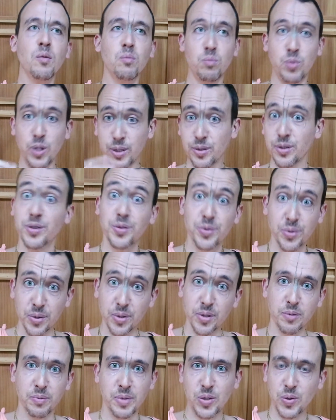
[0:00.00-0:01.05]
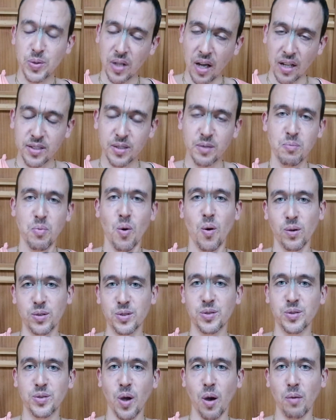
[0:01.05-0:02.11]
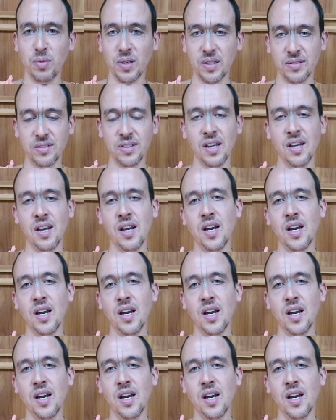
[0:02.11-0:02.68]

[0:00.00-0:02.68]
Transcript: Brita Sura between other important topics.